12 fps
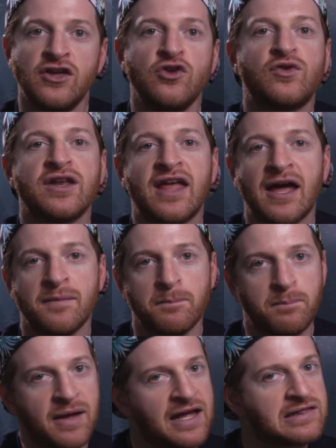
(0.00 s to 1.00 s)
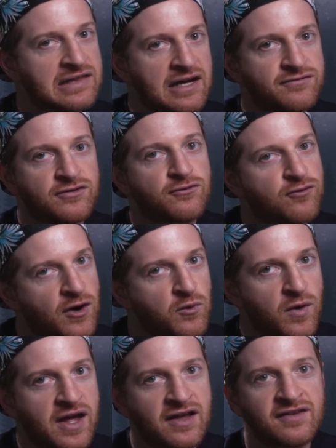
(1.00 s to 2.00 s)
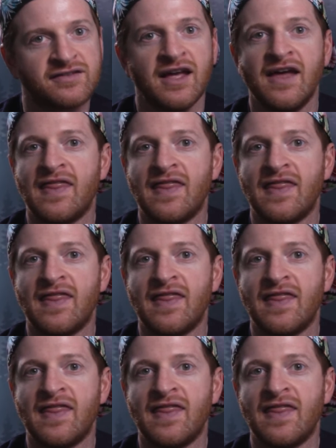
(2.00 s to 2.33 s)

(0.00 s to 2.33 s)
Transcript: You can get big lift front wings